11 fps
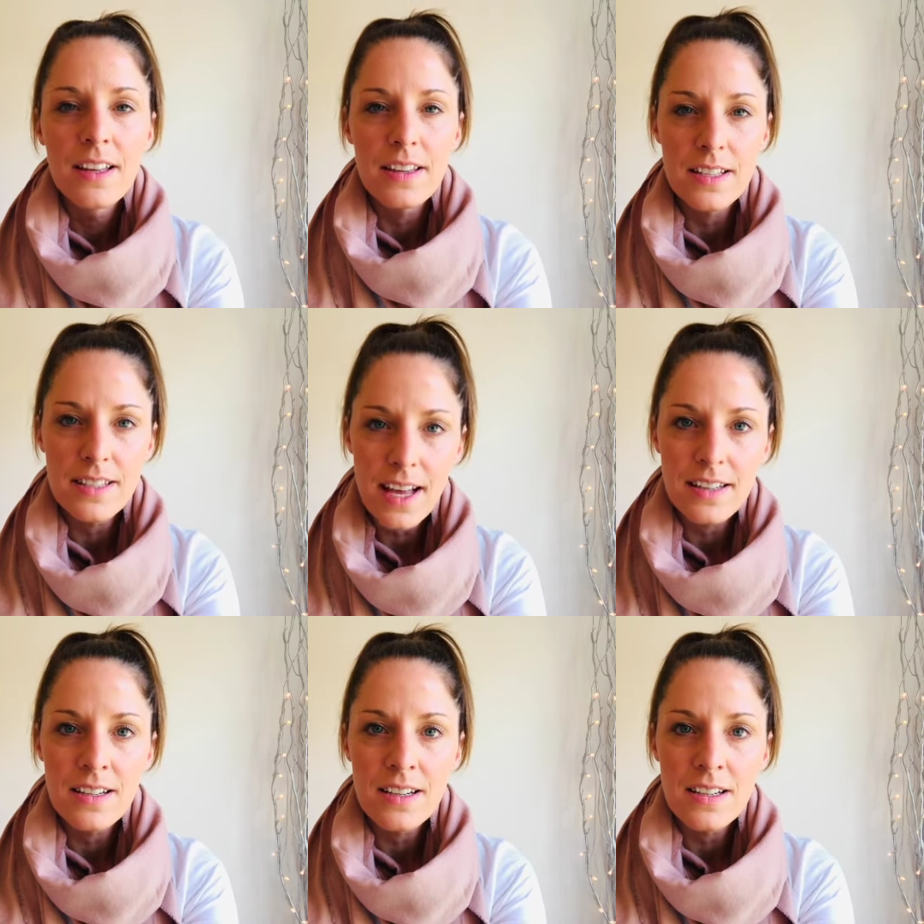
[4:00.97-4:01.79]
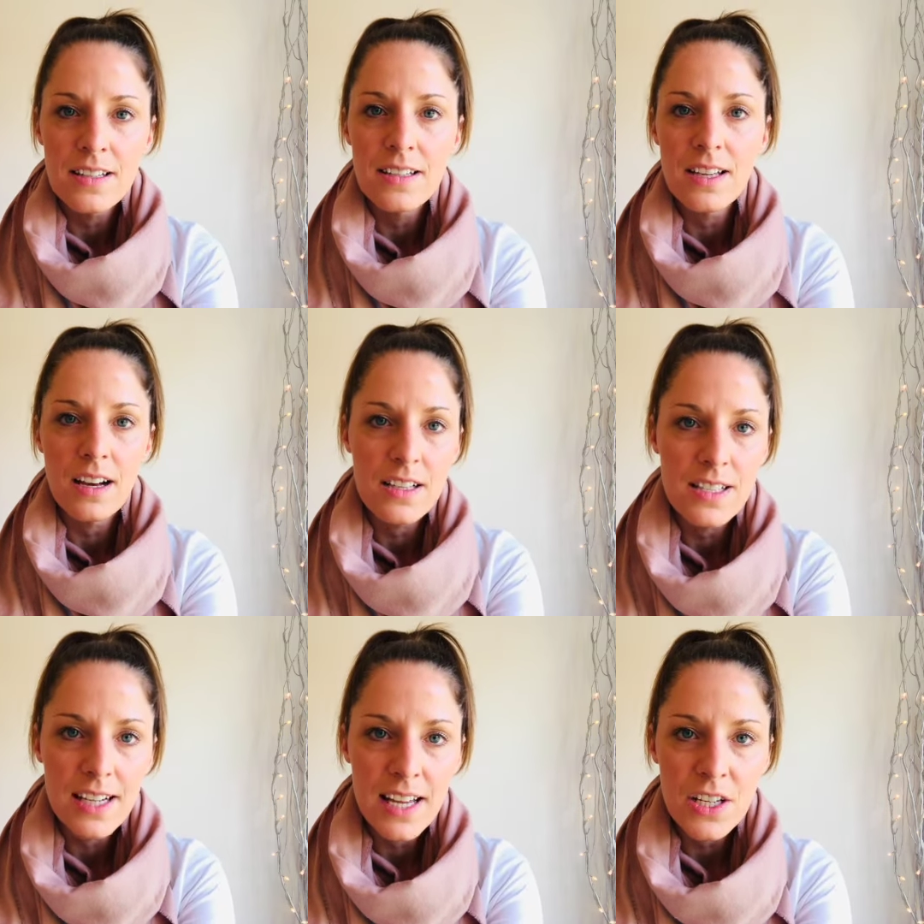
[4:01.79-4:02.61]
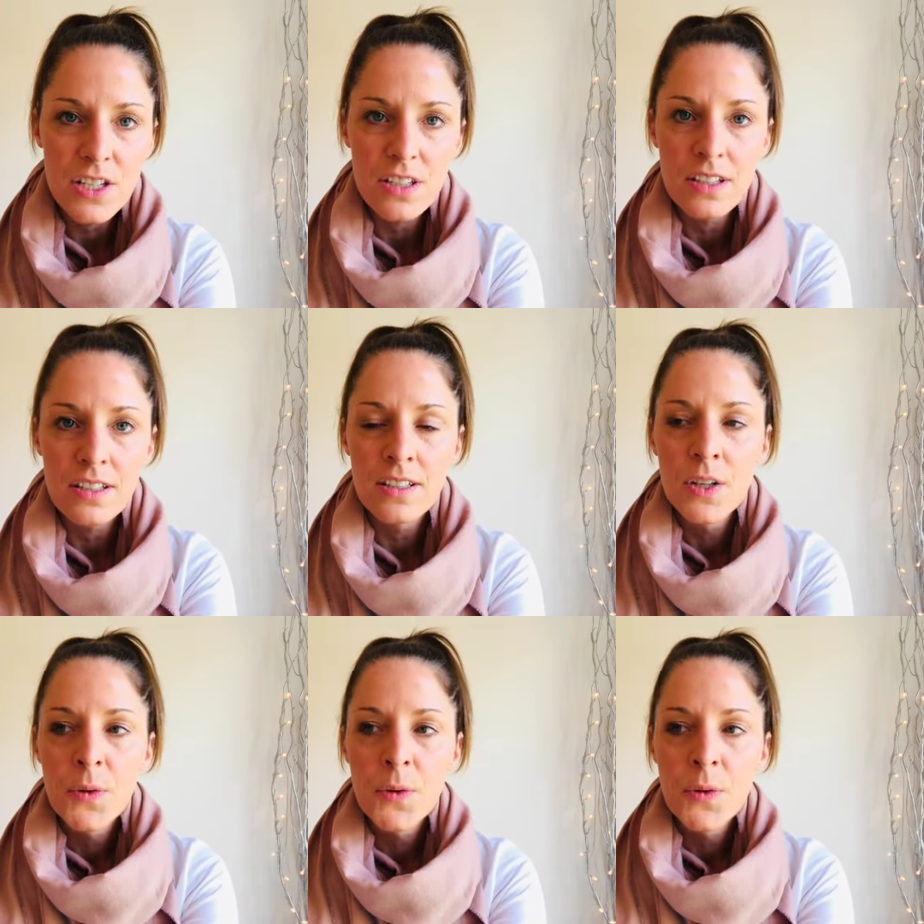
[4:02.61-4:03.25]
the sadness, the isolation,